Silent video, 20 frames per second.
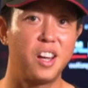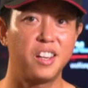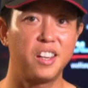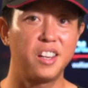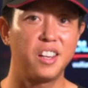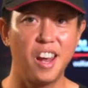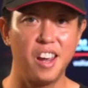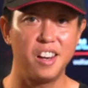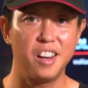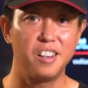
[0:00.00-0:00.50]
can I
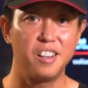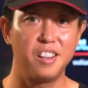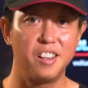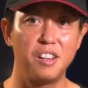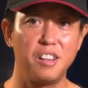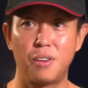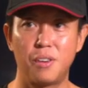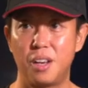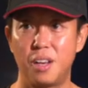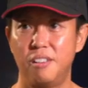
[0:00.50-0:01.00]
get
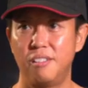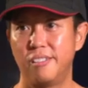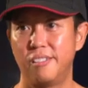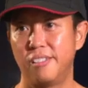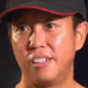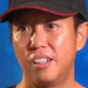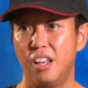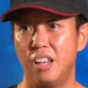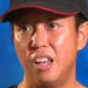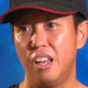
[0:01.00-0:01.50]
if I
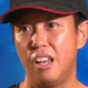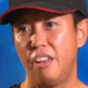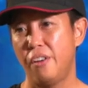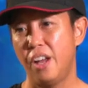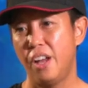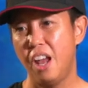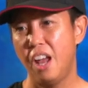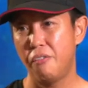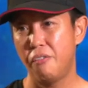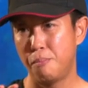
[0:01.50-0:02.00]

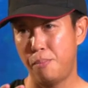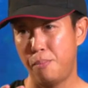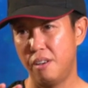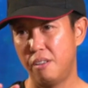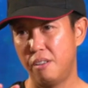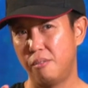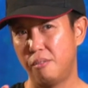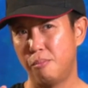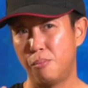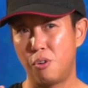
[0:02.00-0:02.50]
have a
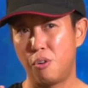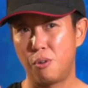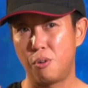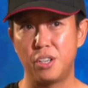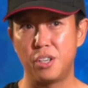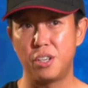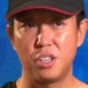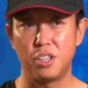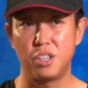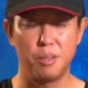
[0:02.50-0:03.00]
bit more
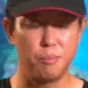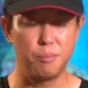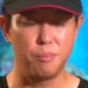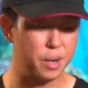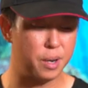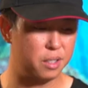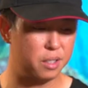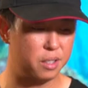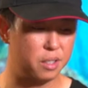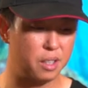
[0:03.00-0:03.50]
budget,
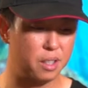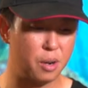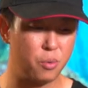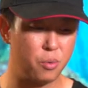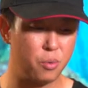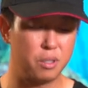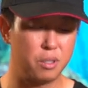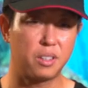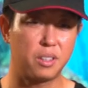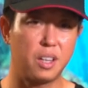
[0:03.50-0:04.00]
but I
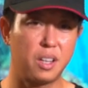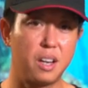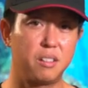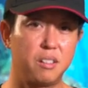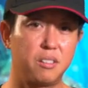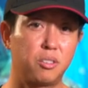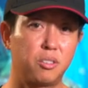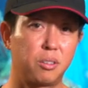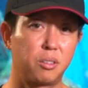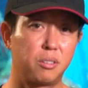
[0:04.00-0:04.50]
want to
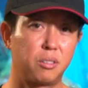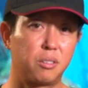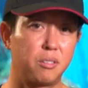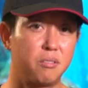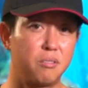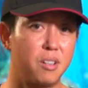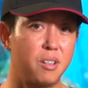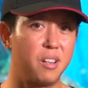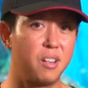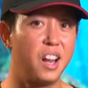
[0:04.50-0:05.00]
get a
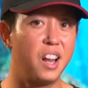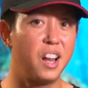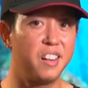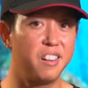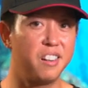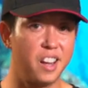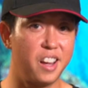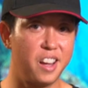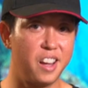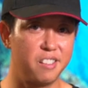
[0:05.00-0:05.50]

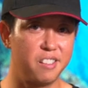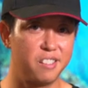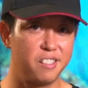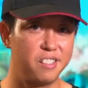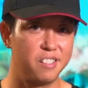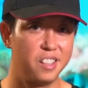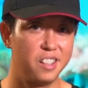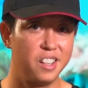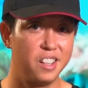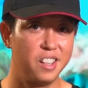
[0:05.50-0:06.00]
light that
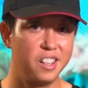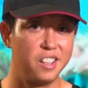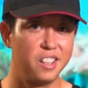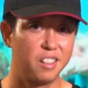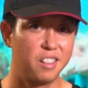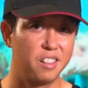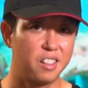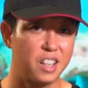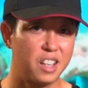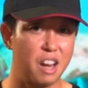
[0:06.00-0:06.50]

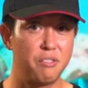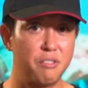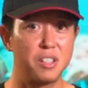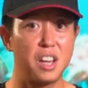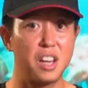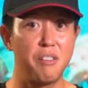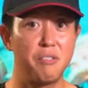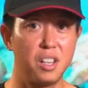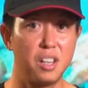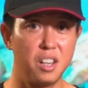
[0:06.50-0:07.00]

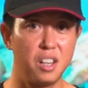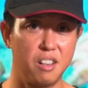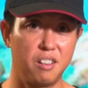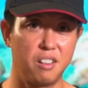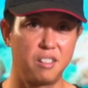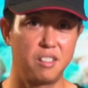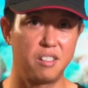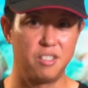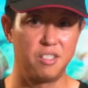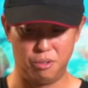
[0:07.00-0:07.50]
covers
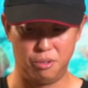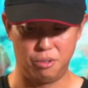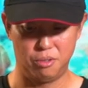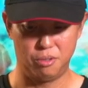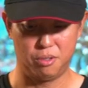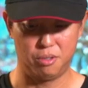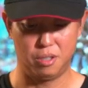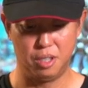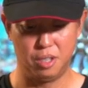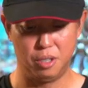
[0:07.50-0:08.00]
everything.
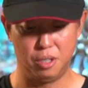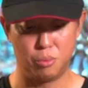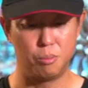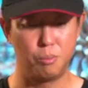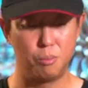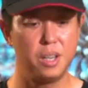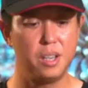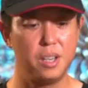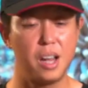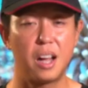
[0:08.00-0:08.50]
So this
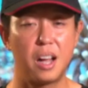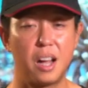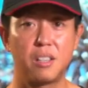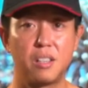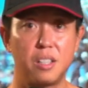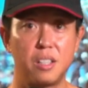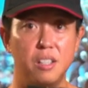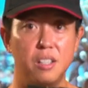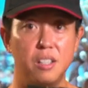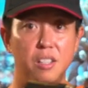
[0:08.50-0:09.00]
would be the
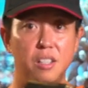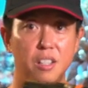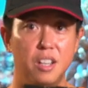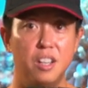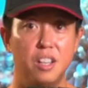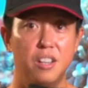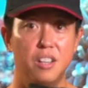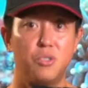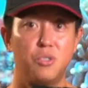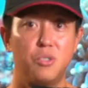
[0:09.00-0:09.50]
answer
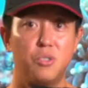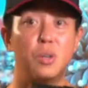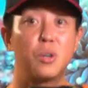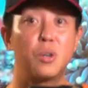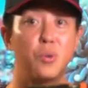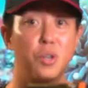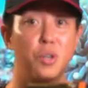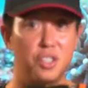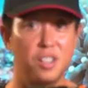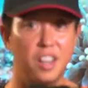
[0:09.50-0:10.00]
to a
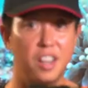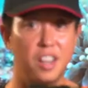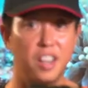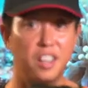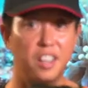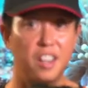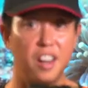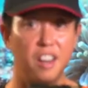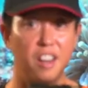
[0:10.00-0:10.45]
question like